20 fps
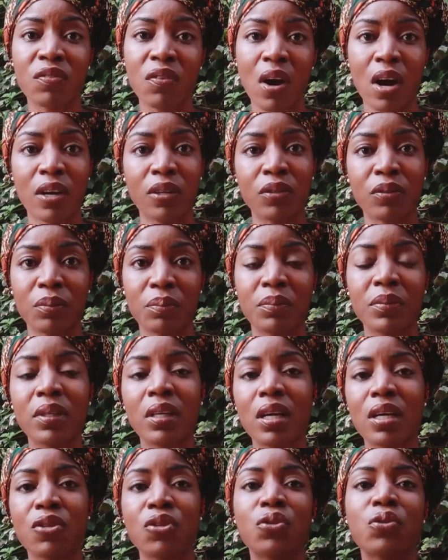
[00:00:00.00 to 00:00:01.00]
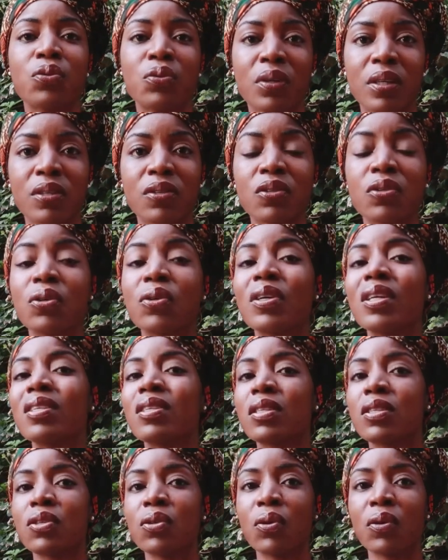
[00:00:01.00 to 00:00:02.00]
volume of students, so
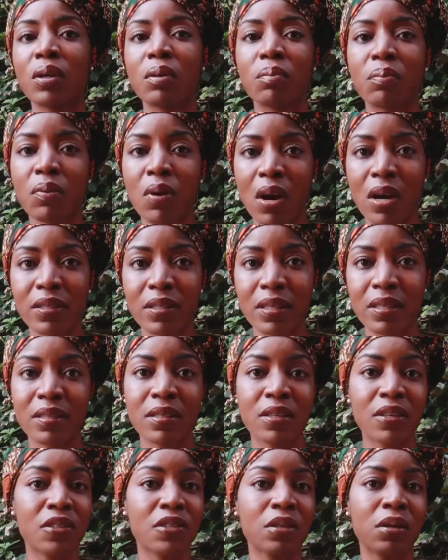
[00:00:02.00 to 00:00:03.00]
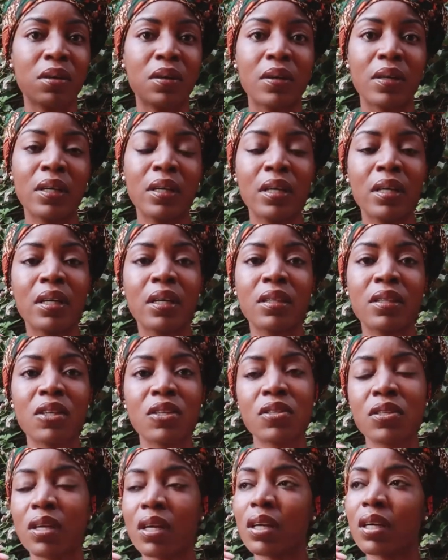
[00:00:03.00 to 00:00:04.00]
it's still in process. There's a
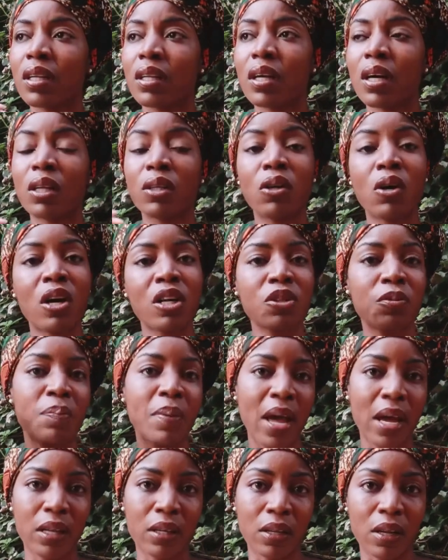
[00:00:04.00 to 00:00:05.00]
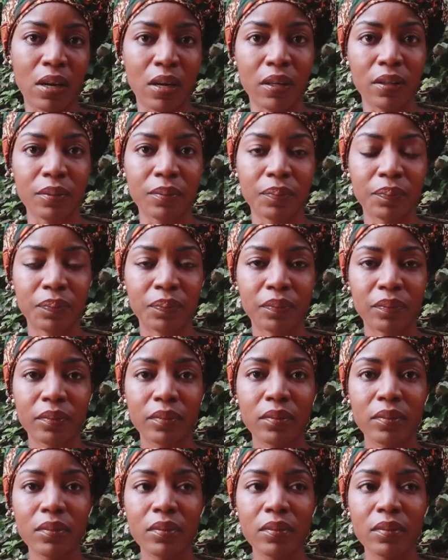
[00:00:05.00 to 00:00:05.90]
large backlog.